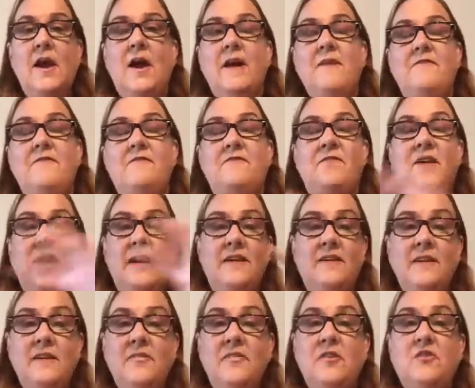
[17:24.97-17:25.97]

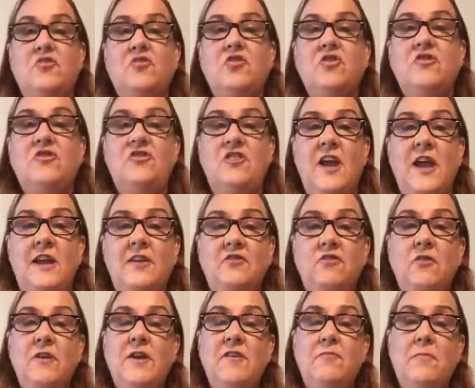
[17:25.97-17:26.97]
affected the
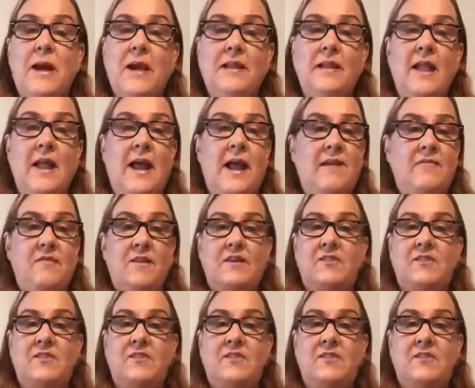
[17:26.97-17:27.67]
trajectory of my life.